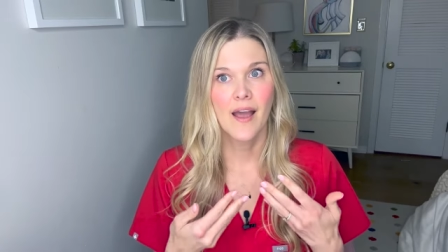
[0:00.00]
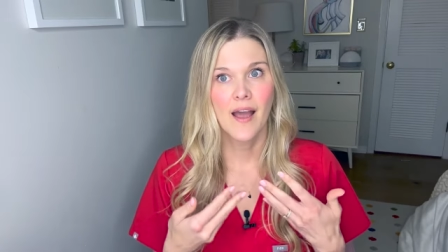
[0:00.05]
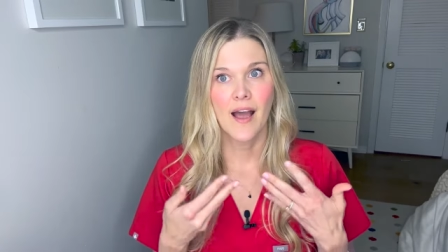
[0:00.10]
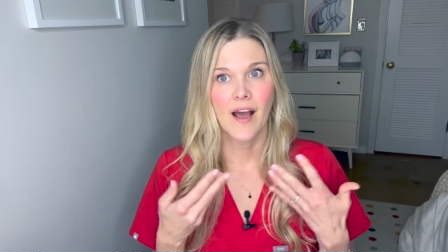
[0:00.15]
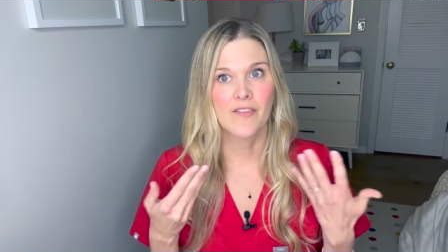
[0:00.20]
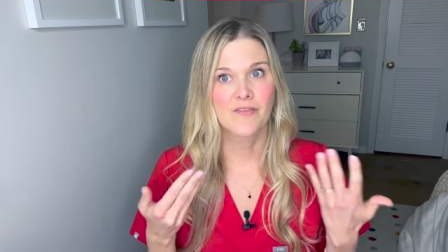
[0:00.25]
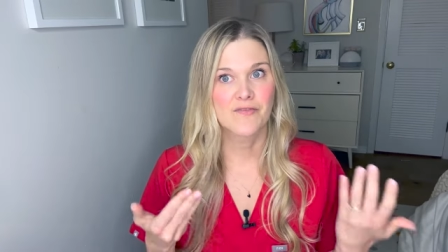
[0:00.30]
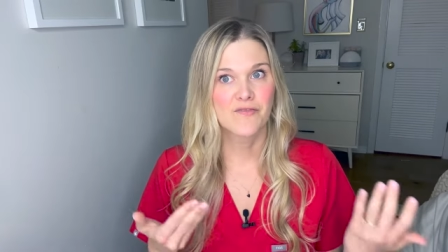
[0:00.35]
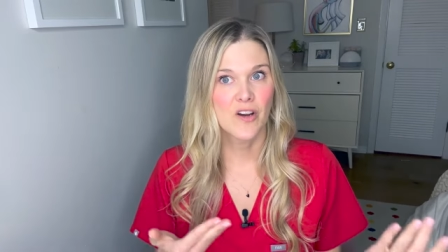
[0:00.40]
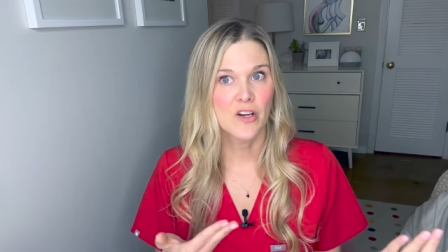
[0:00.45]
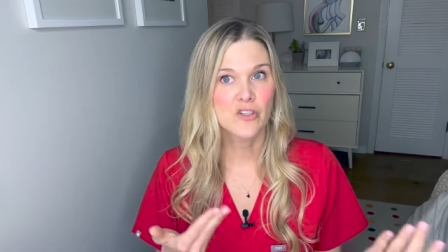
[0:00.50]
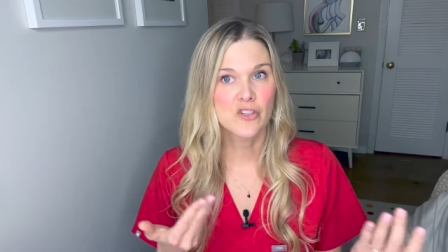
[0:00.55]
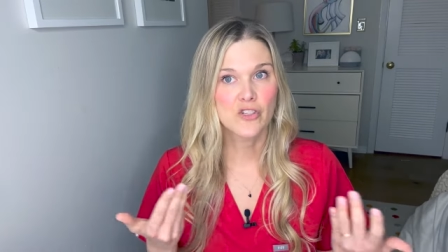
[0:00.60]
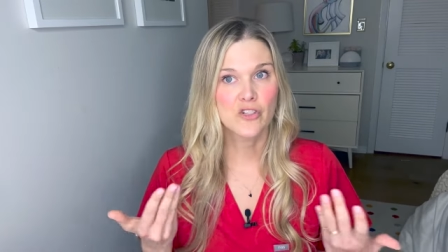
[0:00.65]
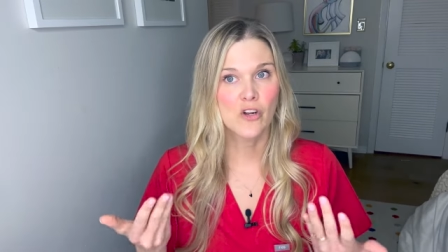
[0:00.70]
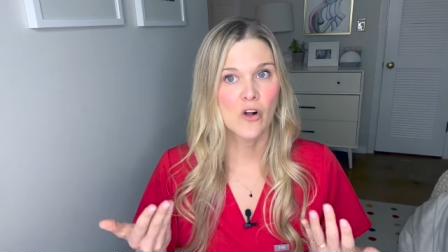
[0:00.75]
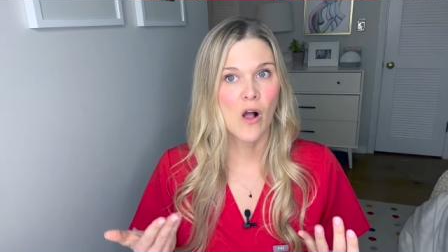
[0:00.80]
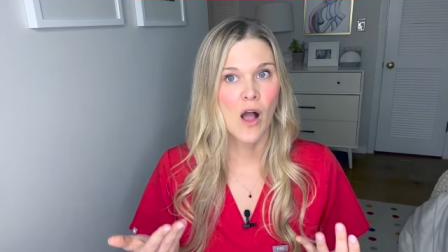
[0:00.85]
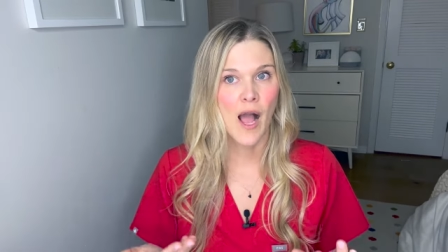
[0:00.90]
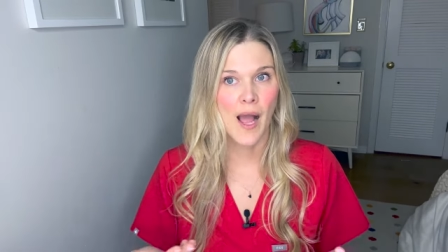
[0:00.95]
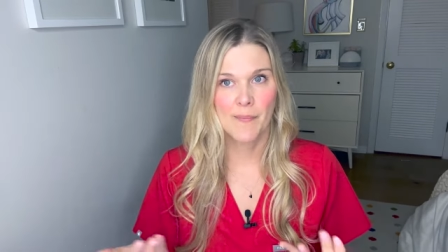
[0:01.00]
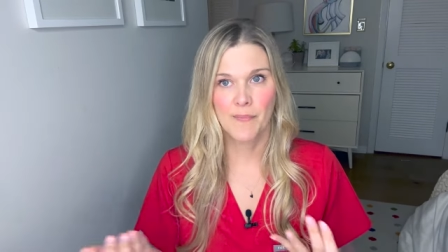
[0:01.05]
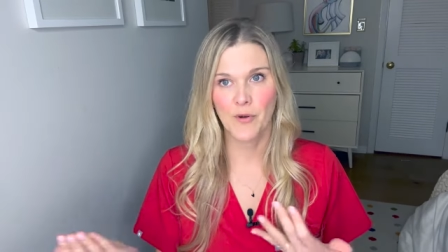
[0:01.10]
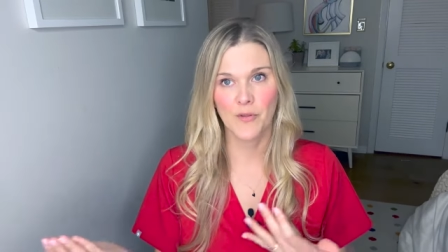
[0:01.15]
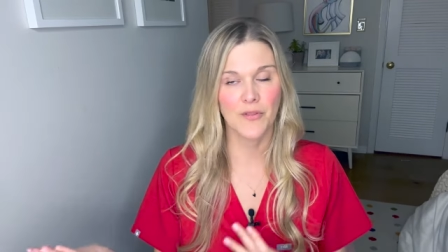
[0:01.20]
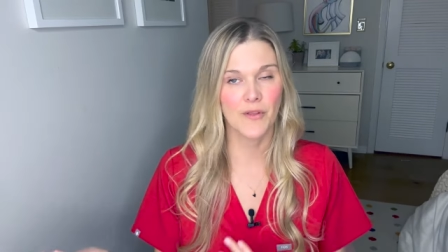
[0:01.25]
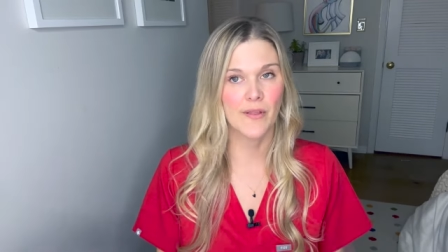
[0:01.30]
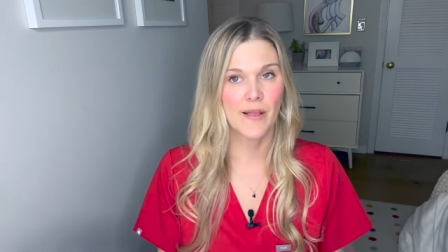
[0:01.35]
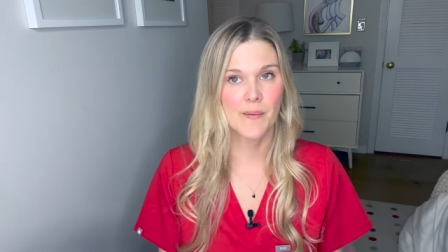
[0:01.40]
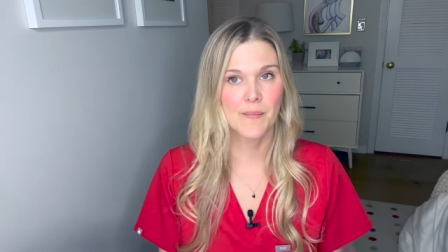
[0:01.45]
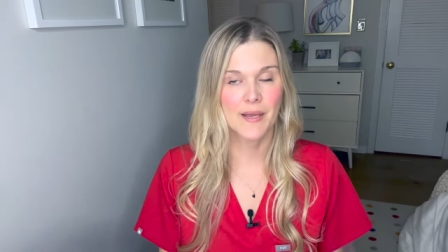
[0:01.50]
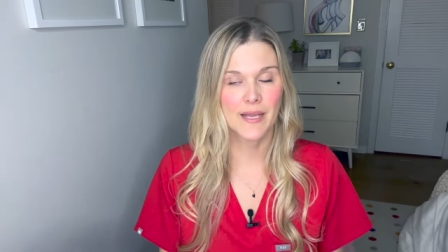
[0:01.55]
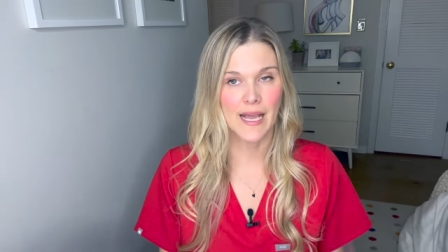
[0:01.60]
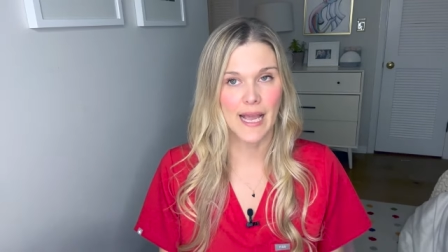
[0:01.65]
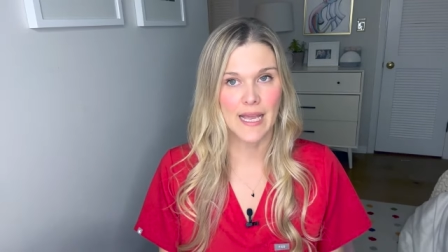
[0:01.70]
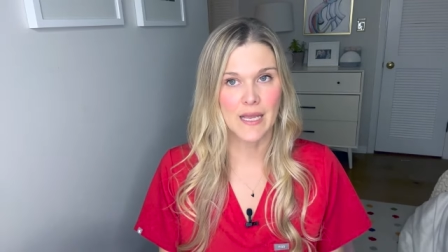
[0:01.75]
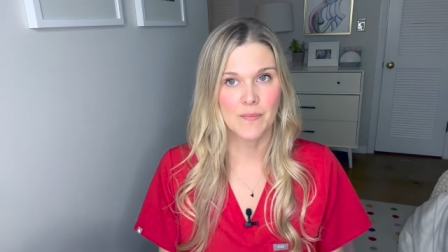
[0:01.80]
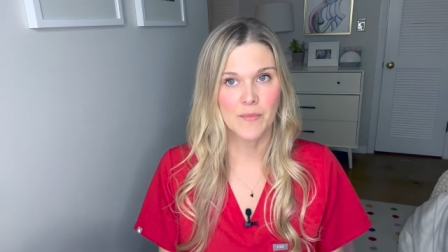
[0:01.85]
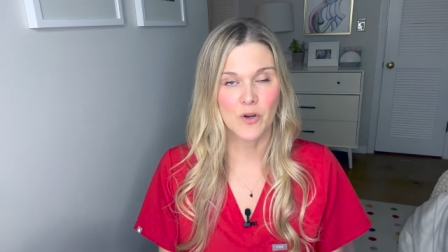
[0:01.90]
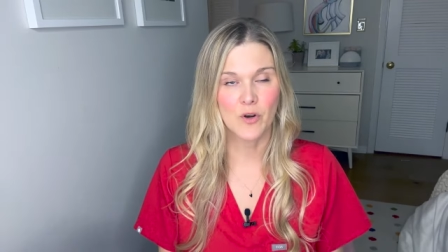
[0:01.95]
have functional hypothalamic
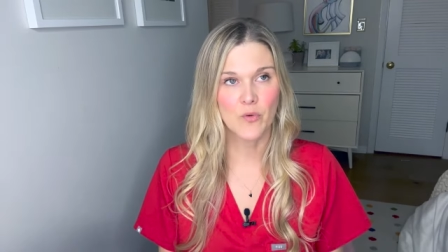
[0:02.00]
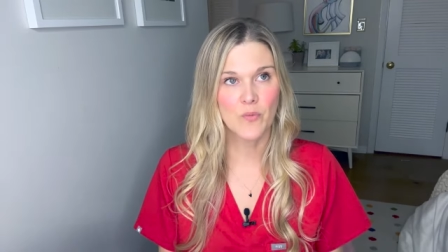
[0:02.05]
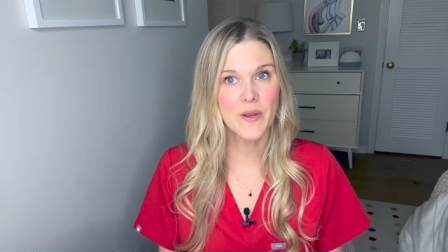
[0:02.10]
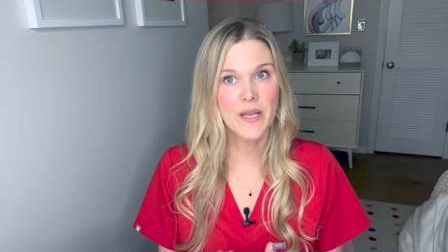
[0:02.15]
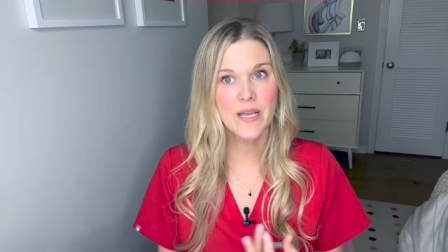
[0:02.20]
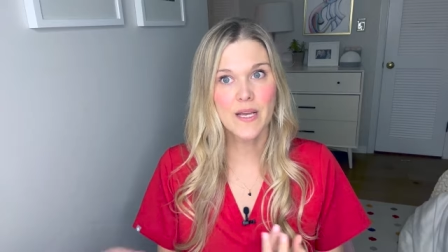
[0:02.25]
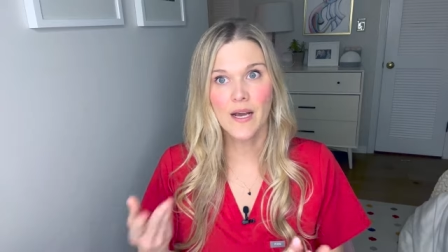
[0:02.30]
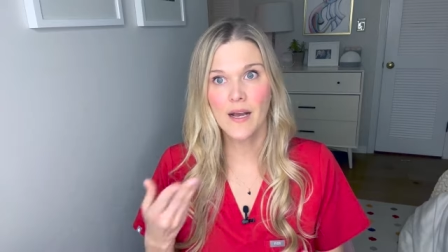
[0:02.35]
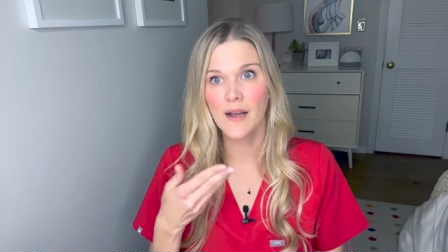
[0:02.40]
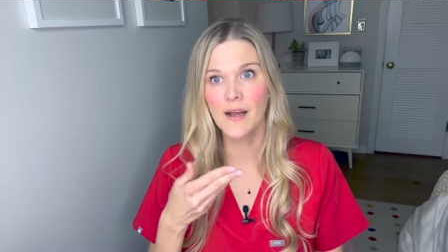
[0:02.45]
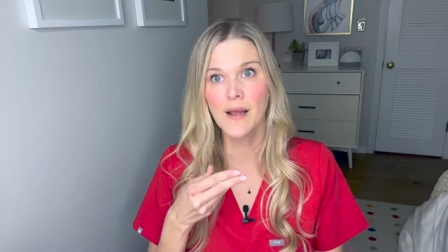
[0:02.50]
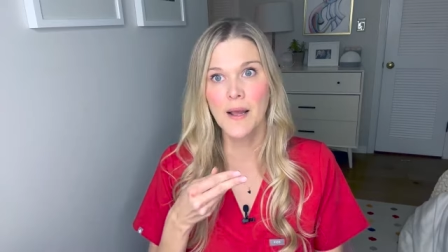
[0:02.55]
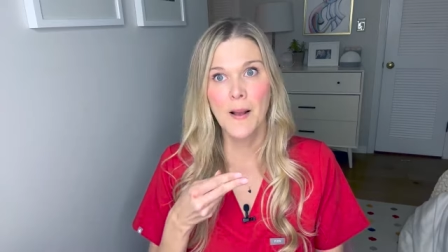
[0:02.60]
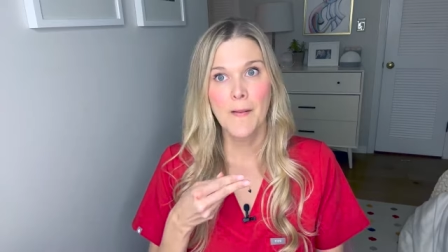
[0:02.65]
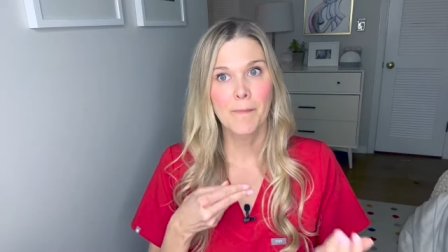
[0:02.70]
amenorrhea,